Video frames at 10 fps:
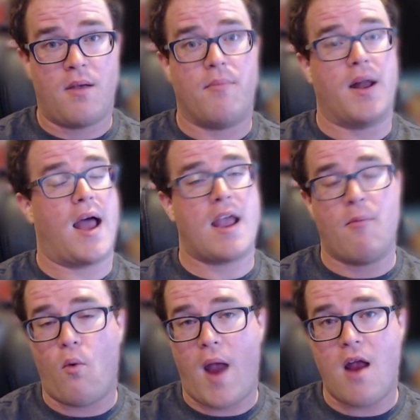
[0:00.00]
but I am
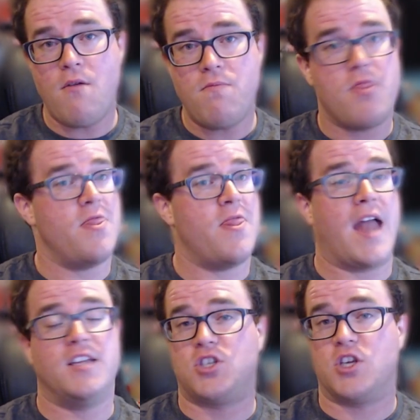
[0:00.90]
aware
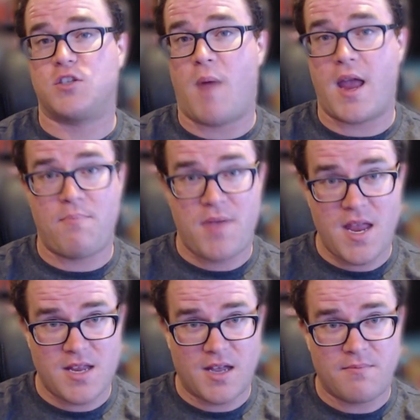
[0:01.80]
that is just my
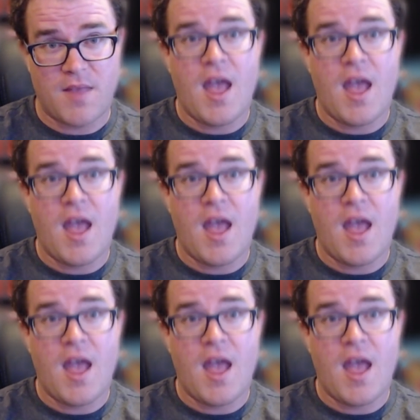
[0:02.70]
opinion.